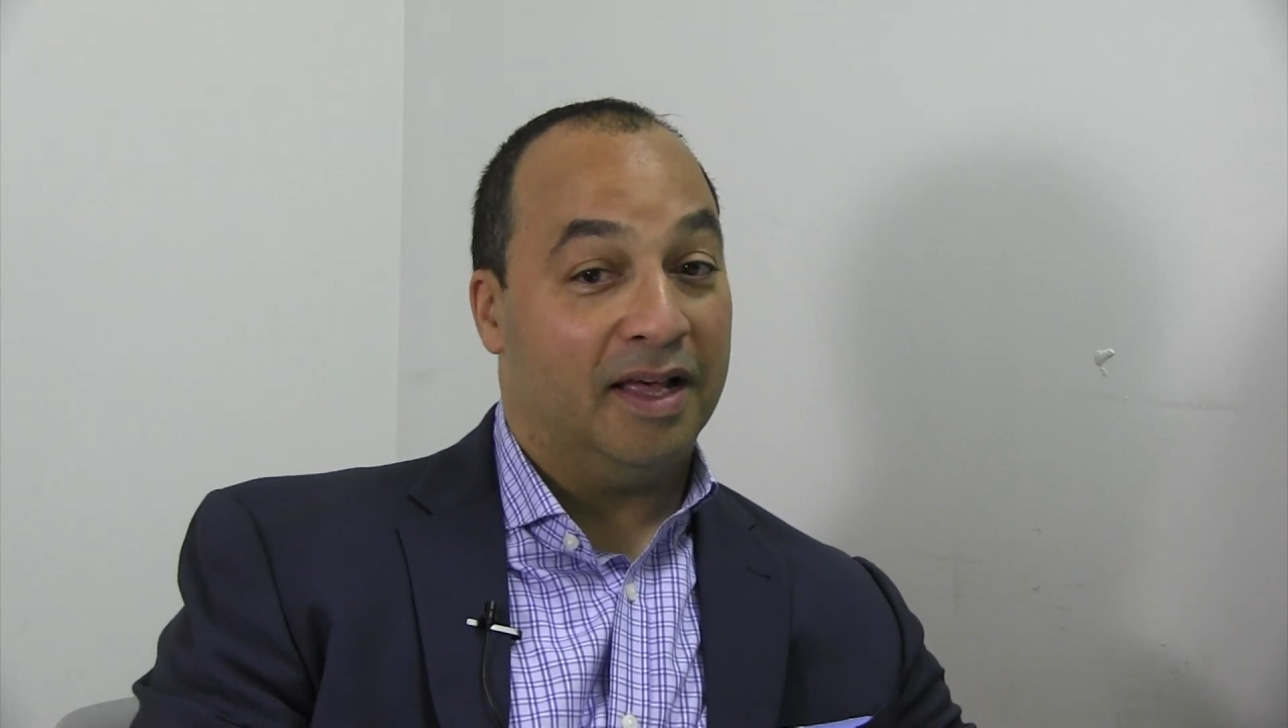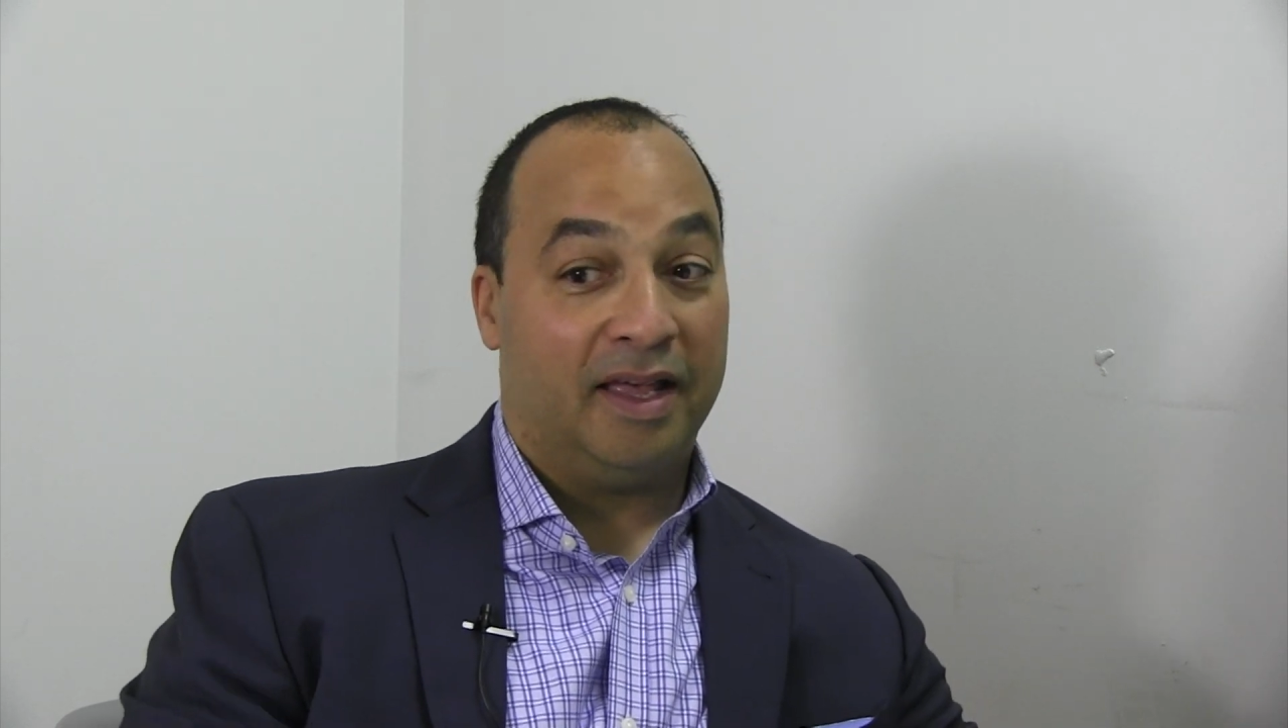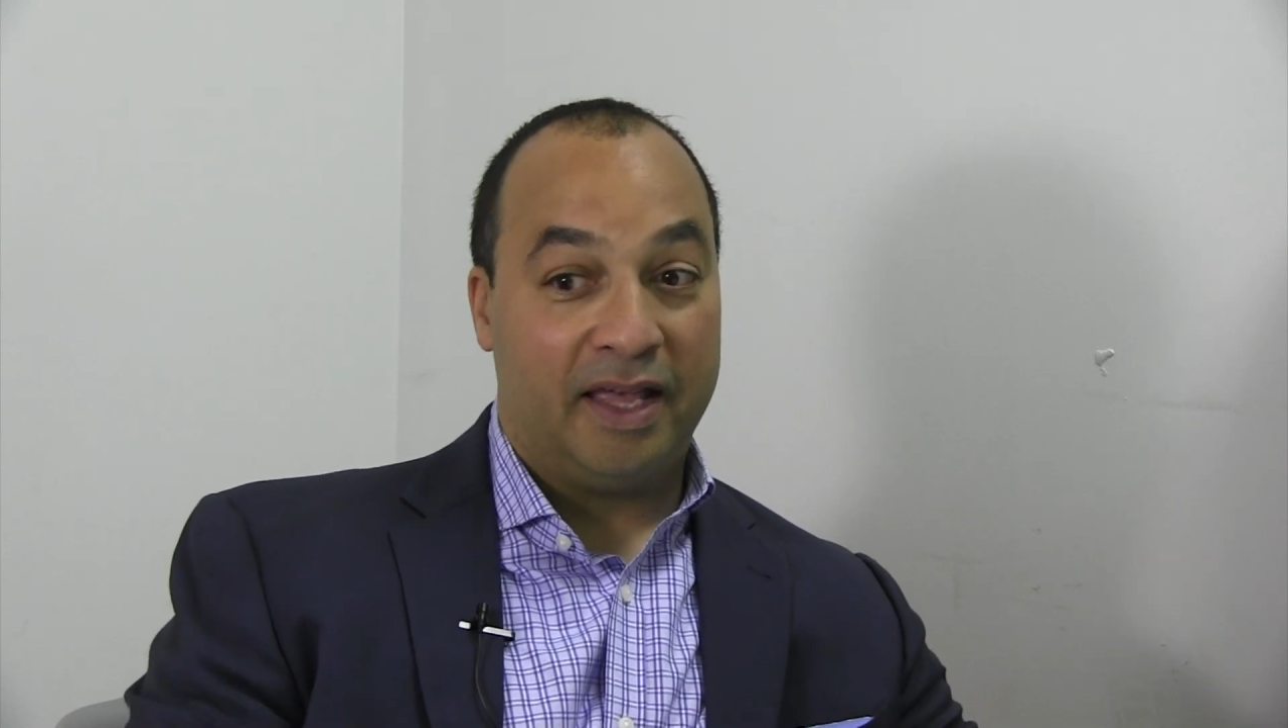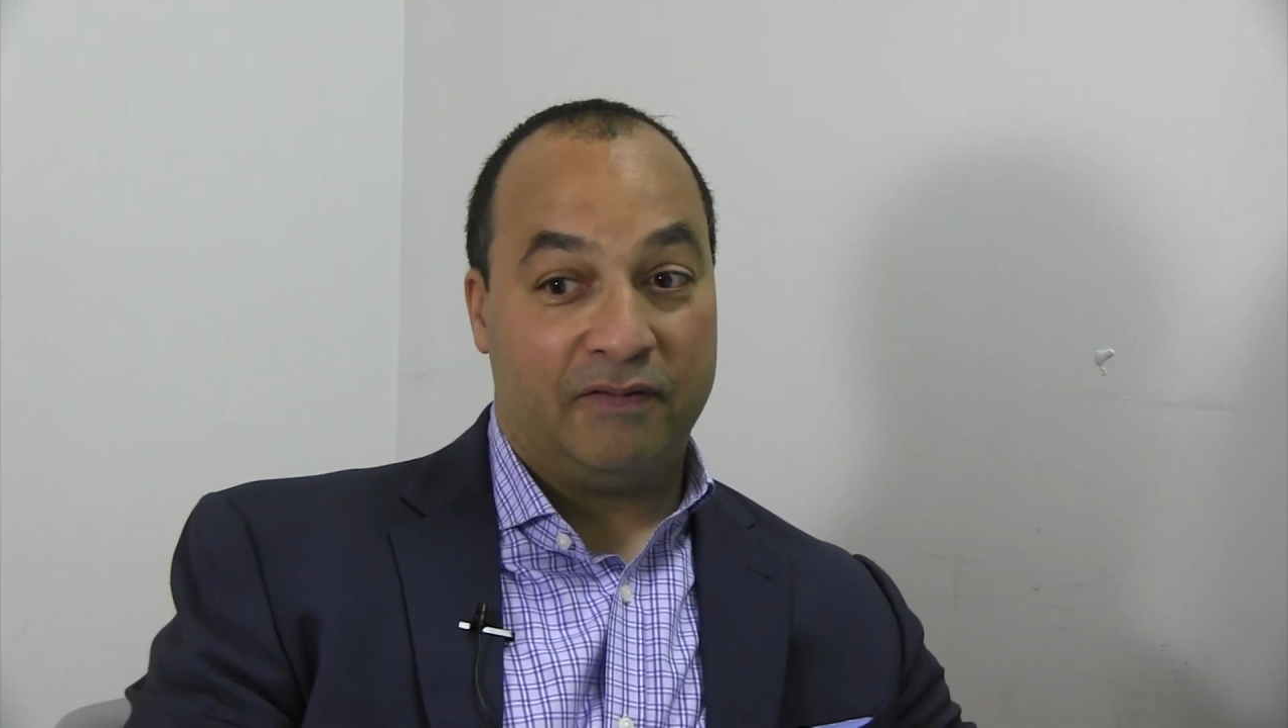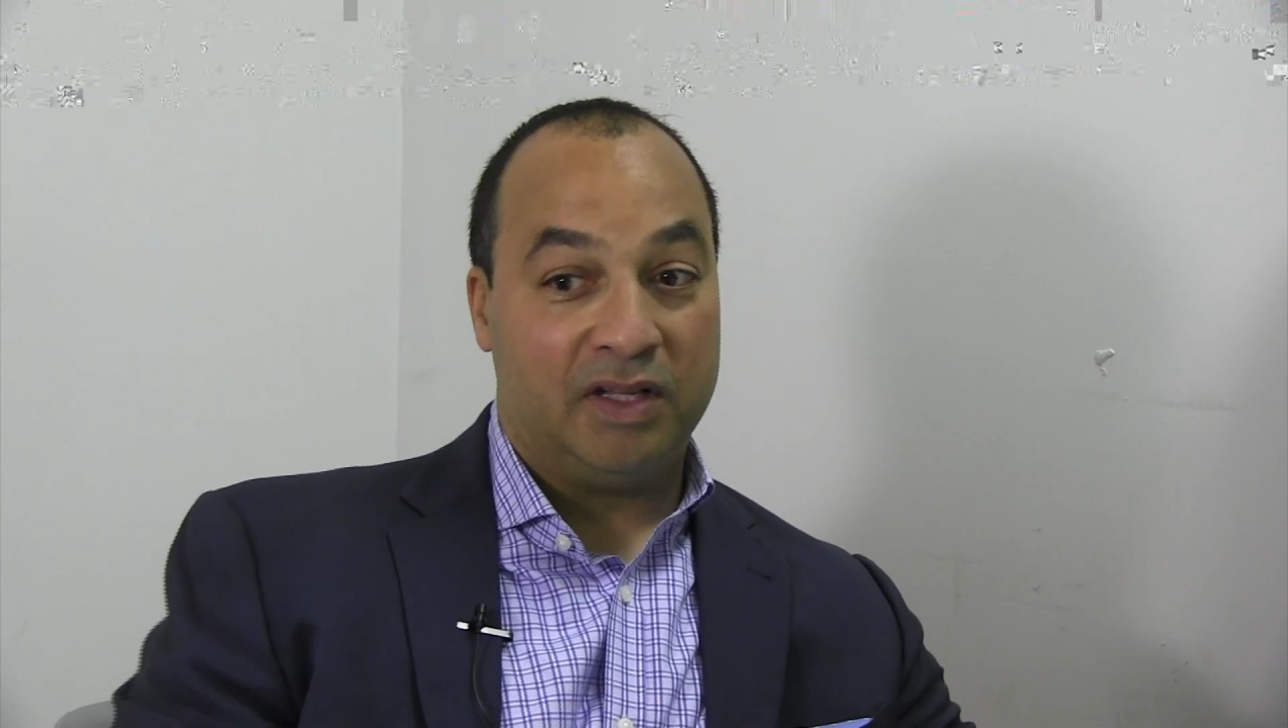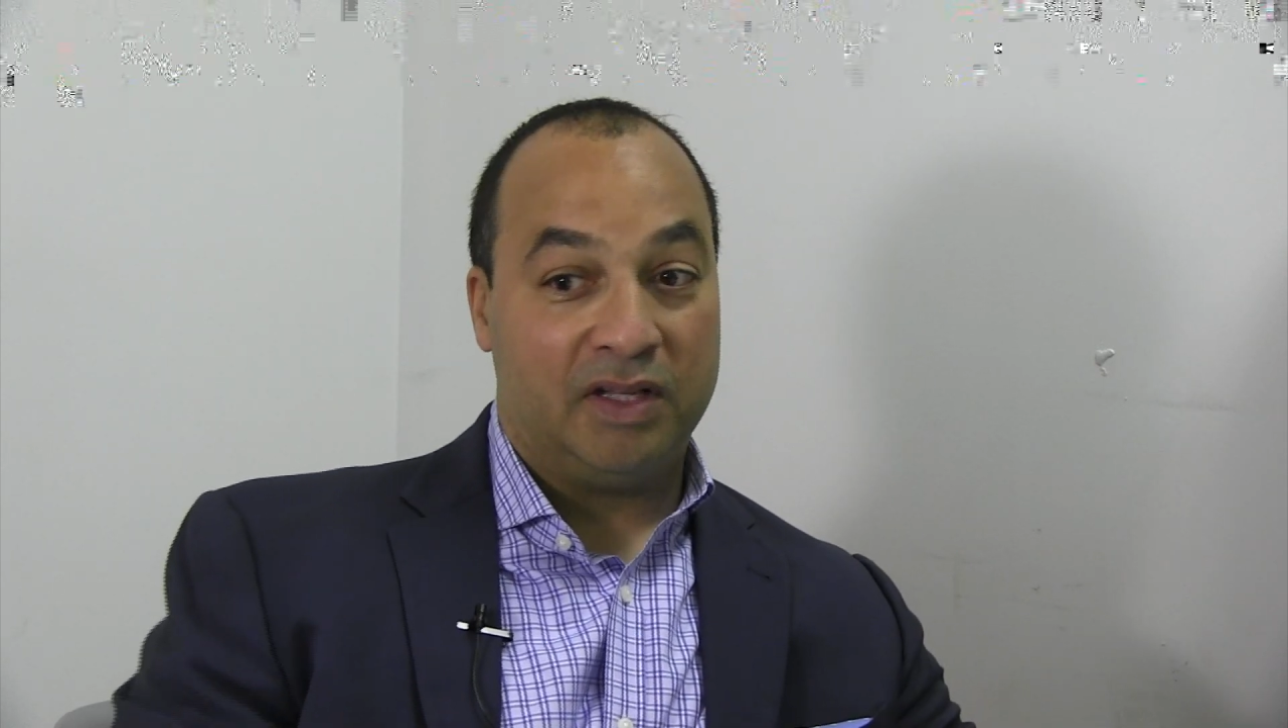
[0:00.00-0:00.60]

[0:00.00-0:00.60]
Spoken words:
a heavy